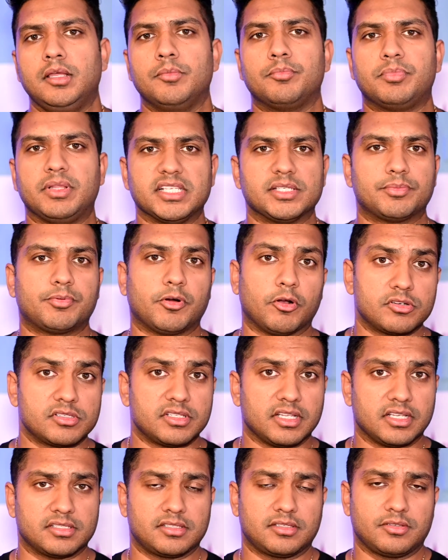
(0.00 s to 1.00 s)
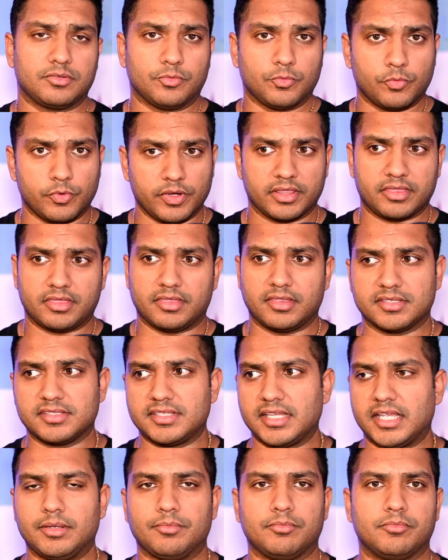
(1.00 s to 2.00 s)
please approach this with the
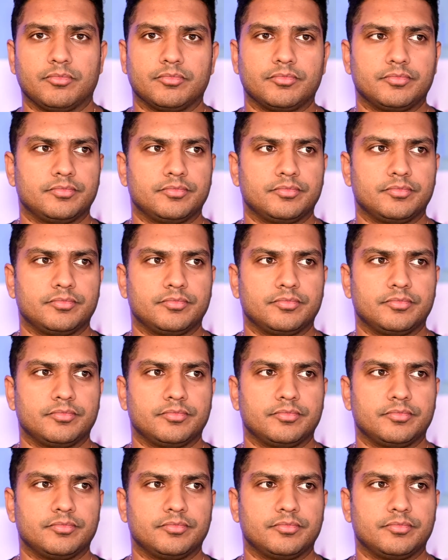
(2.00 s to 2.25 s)
same